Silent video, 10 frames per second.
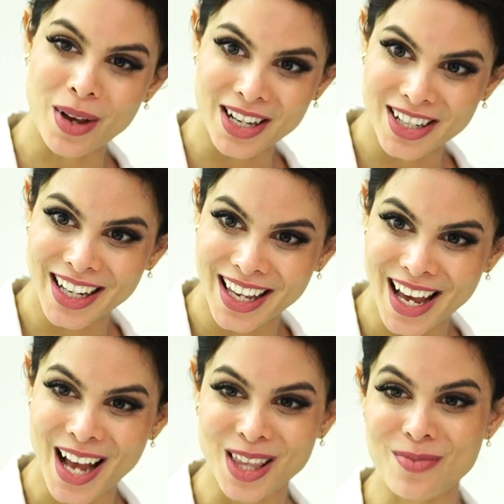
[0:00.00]
Spectra
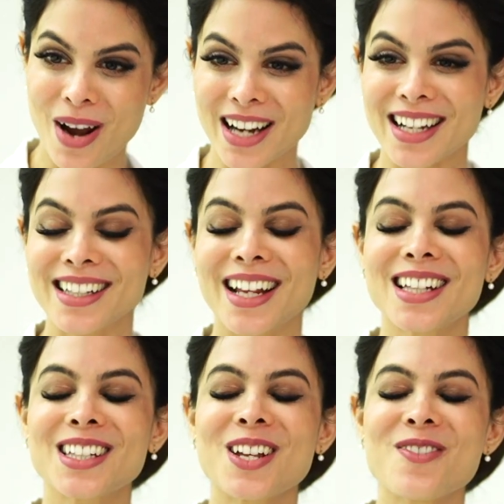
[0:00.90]
here at the practice.
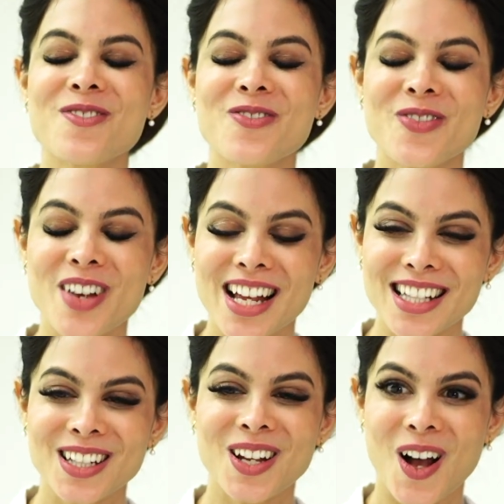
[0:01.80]
It's the
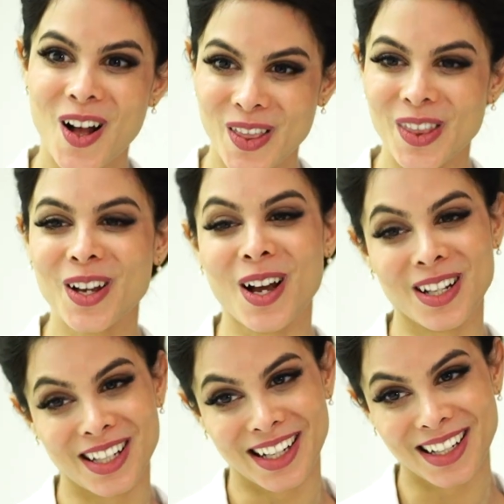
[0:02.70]
first on the
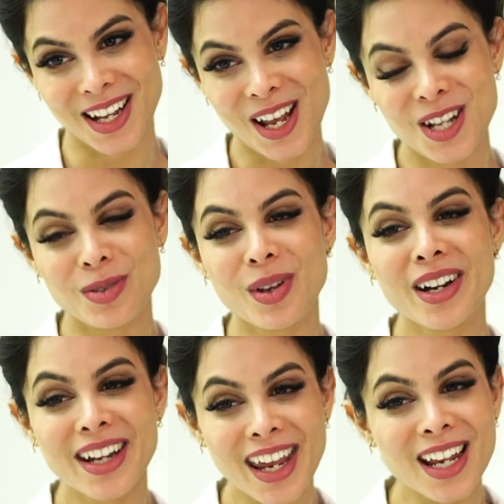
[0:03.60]
continent. So
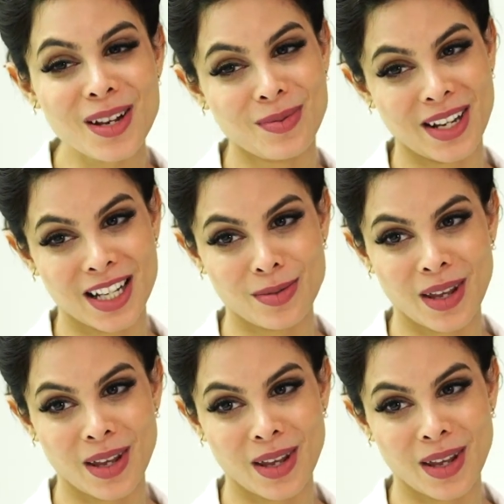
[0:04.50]
we're really pleased to